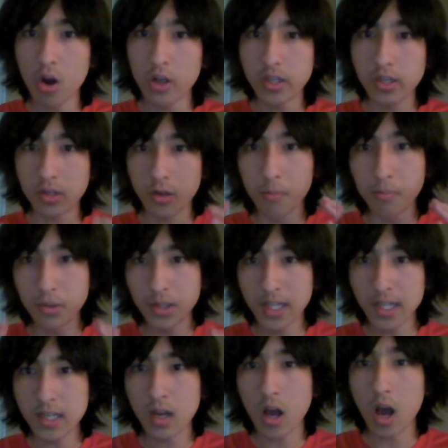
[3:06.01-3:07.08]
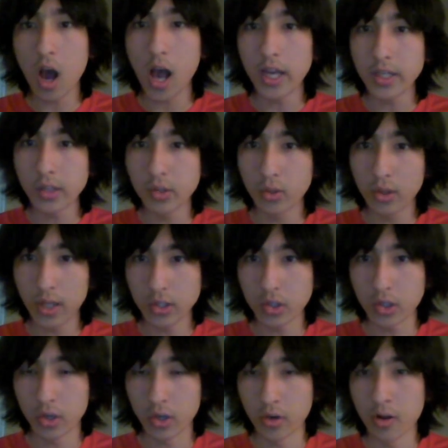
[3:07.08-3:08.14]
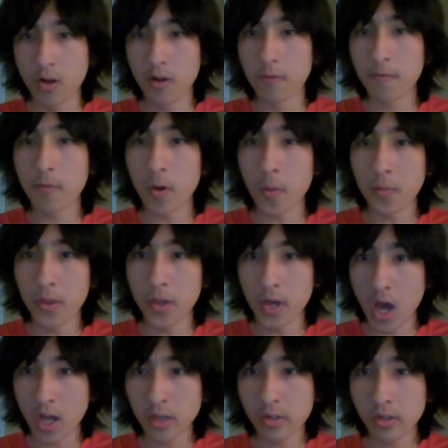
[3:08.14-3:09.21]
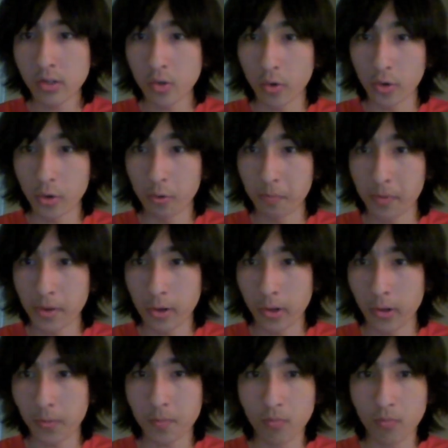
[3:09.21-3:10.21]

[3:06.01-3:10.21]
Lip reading: is complete isolation from the non-custodial parent.